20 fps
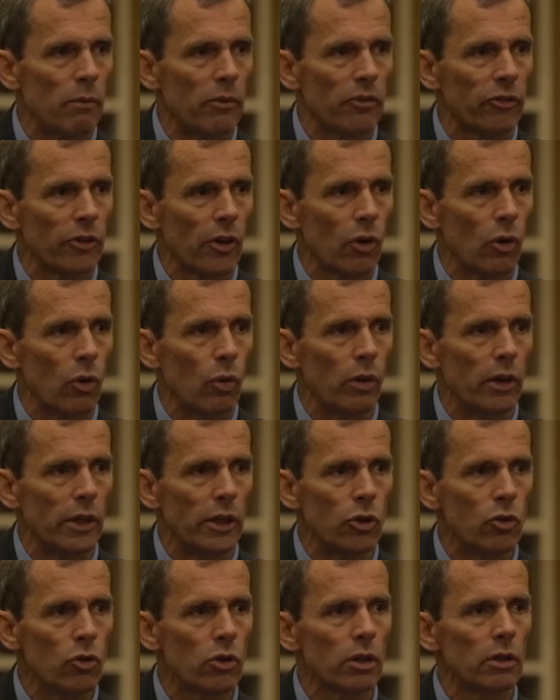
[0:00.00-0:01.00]
So
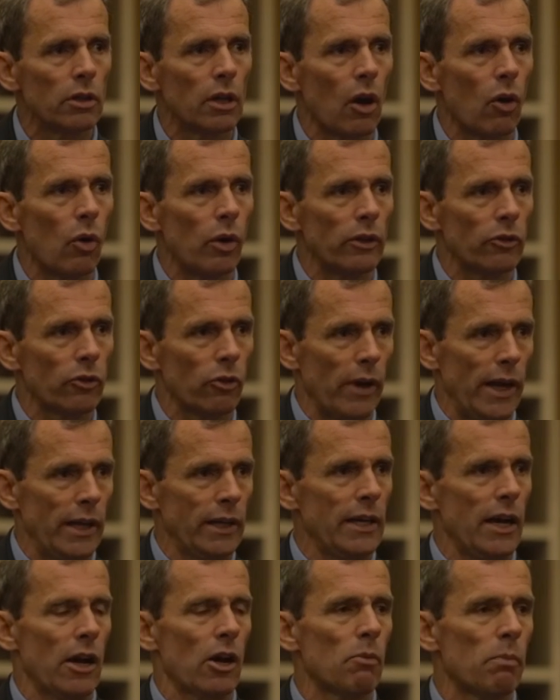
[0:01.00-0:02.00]
you could go into
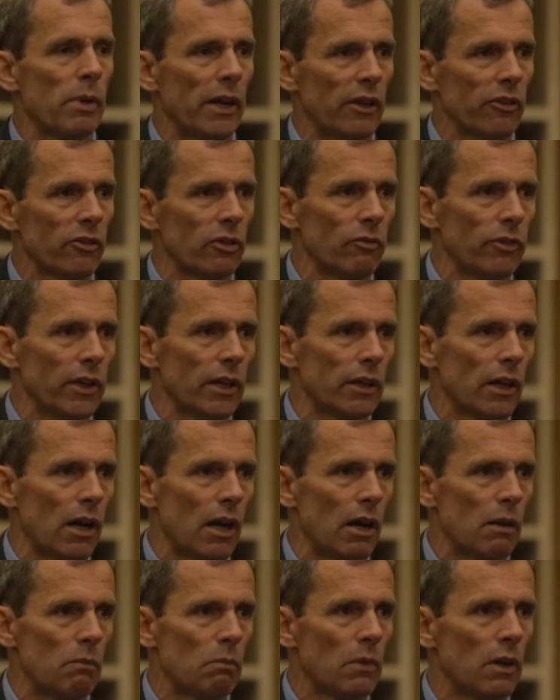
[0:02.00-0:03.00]
any airbase in
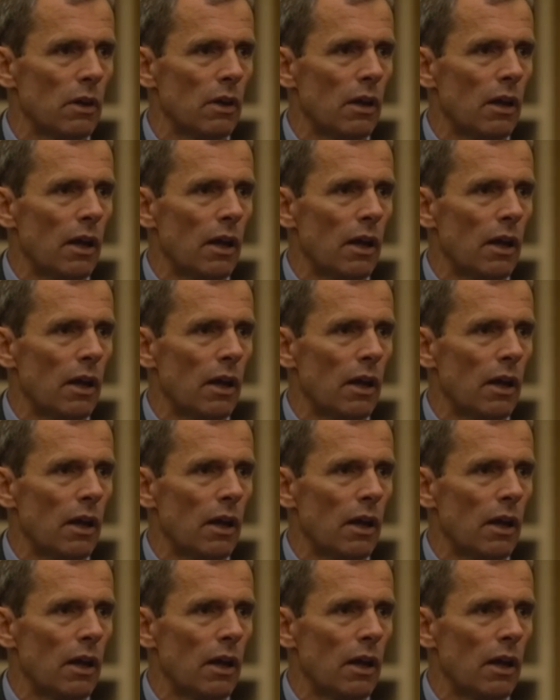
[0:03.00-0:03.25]
Vietnam,